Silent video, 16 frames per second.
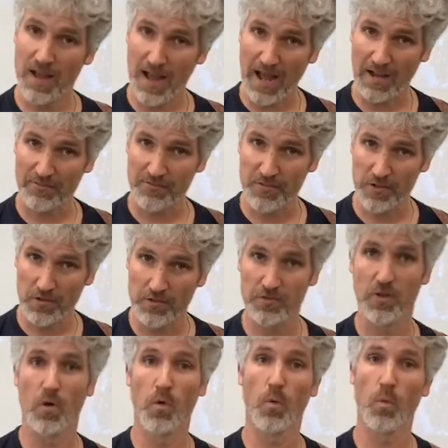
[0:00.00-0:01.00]
half note,
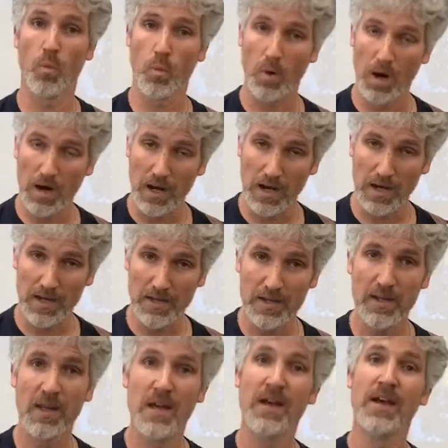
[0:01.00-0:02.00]
so
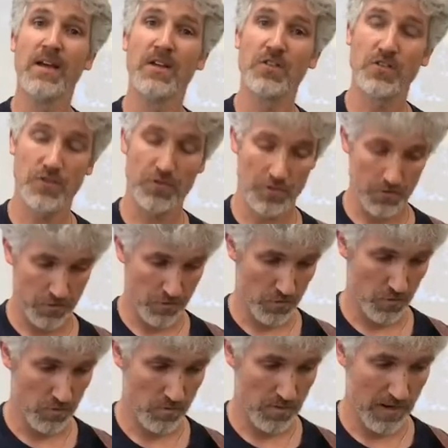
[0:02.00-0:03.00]
one,
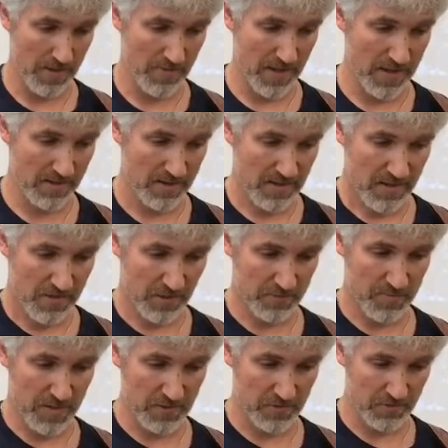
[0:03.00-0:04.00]
two, and then
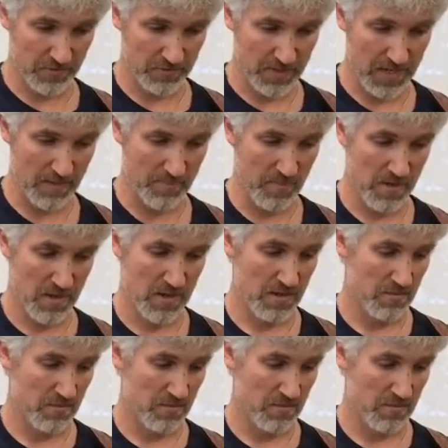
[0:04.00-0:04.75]
this measure is the same.